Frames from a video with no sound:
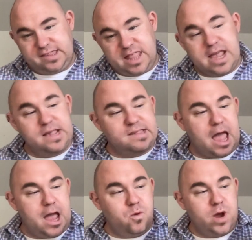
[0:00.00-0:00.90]
Things
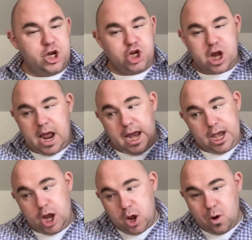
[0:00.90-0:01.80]
I wish I
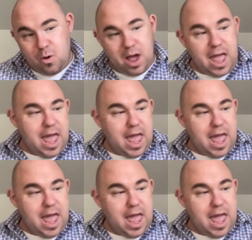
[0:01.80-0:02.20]
knew